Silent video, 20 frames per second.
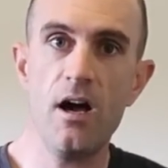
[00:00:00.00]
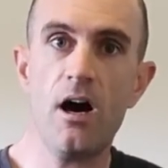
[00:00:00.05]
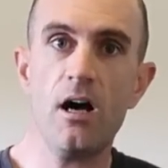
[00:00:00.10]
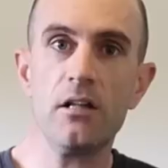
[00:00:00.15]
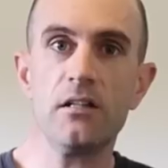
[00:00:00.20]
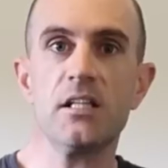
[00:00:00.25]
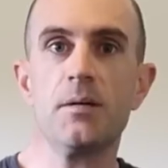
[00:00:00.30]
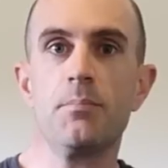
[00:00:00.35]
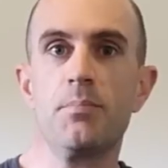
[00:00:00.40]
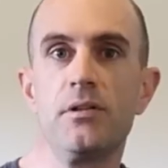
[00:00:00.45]

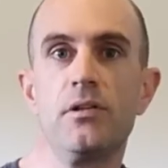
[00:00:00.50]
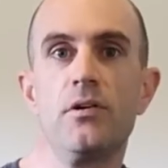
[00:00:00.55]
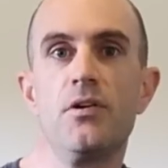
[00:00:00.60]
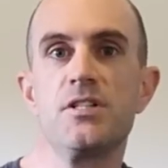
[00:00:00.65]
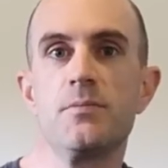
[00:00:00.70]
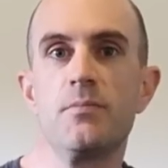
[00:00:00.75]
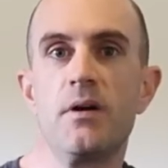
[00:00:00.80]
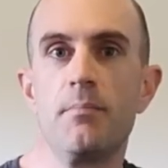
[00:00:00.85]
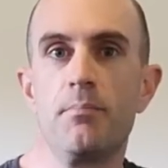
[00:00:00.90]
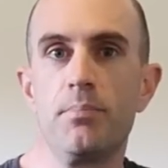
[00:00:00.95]
I'll link
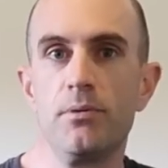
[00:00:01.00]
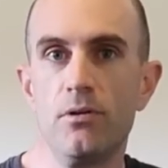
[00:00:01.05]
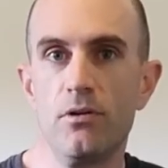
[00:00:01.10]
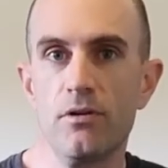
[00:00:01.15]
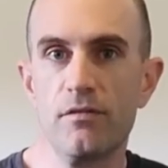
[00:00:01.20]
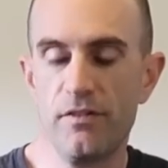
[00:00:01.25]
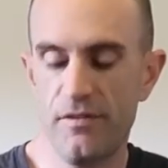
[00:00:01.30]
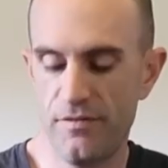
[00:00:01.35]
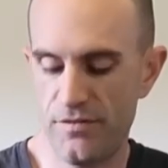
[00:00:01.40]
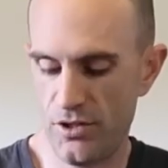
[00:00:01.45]
below to my
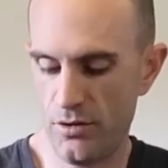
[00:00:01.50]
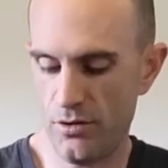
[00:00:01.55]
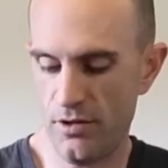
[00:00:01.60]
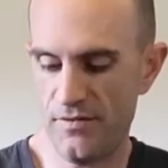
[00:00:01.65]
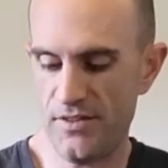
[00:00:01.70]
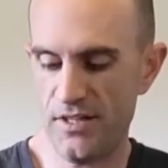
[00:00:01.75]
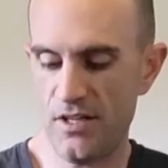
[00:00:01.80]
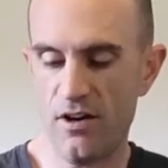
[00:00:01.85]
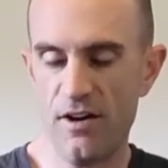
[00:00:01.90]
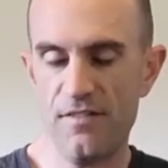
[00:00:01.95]
blog review
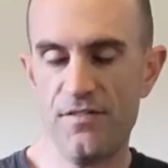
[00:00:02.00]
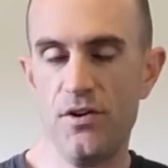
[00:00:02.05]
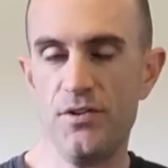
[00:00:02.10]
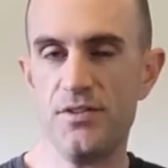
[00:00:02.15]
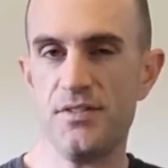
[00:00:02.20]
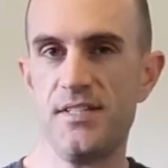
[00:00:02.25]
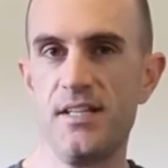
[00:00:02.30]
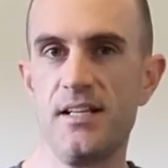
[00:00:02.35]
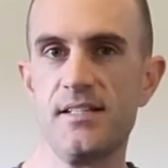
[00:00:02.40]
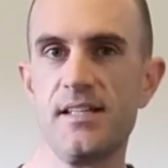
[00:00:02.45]
of the
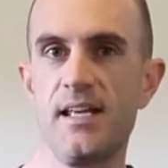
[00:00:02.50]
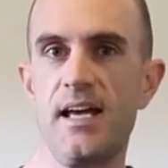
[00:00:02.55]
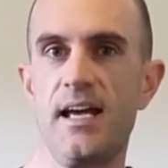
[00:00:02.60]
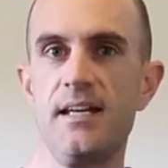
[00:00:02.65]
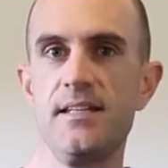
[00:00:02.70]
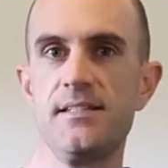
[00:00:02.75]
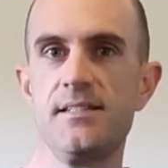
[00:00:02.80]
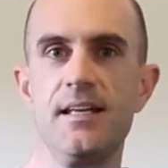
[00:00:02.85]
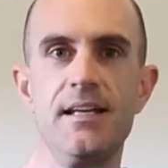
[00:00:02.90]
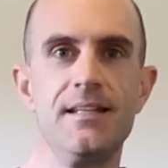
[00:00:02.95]
iPhone 6
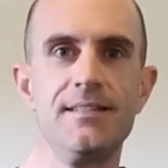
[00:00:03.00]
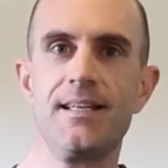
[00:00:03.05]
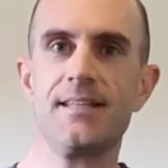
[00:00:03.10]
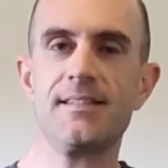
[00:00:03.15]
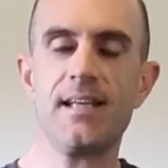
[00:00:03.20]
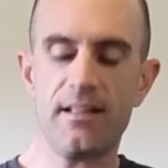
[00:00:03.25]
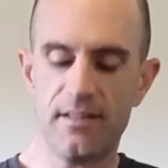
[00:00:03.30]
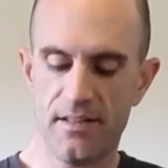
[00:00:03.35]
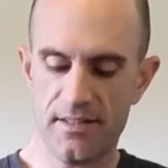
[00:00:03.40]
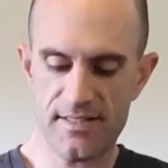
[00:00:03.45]
case. It's
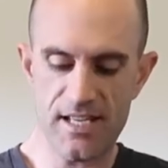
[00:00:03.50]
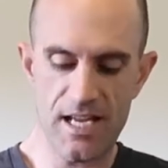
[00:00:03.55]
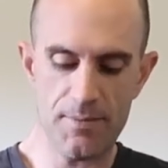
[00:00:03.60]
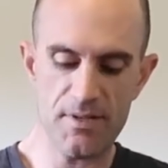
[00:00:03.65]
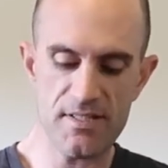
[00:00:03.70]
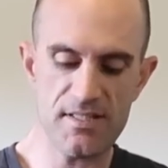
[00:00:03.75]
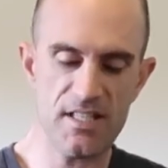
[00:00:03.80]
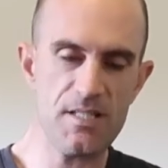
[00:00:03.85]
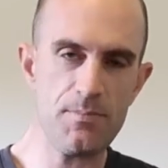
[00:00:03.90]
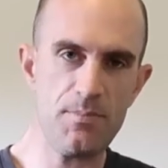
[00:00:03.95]
exactly the
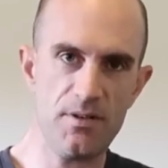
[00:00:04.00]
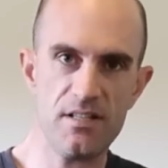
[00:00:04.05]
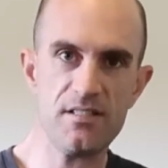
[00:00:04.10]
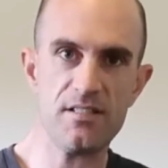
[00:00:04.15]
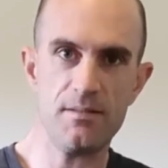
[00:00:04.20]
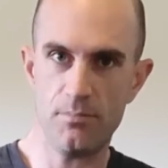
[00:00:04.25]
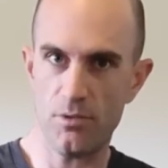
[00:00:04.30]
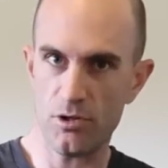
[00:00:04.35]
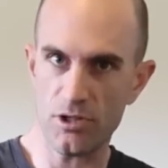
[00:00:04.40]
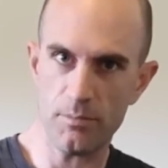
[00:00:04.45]
same as this, but
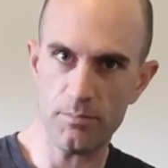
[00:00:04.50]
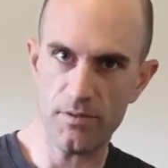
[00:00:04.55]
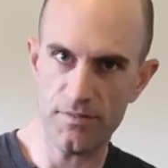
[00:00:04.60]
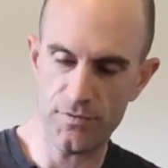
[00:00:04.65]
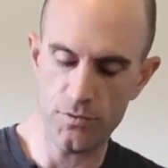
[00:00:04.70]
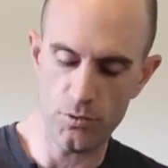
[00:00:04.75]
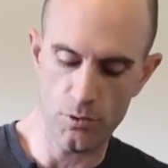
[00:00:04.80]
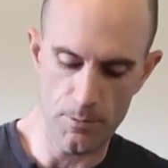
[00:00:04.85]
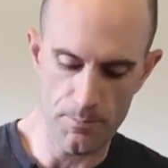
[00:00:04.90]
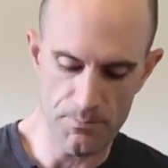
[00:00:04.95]
it's the model
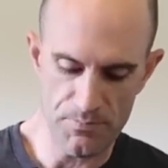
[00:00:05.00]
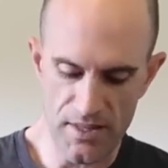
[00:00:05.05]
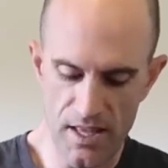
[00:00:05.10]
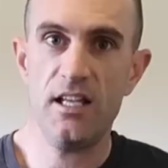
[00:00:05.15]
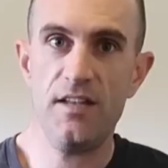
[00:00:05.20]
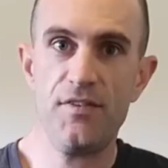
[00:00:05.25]
before.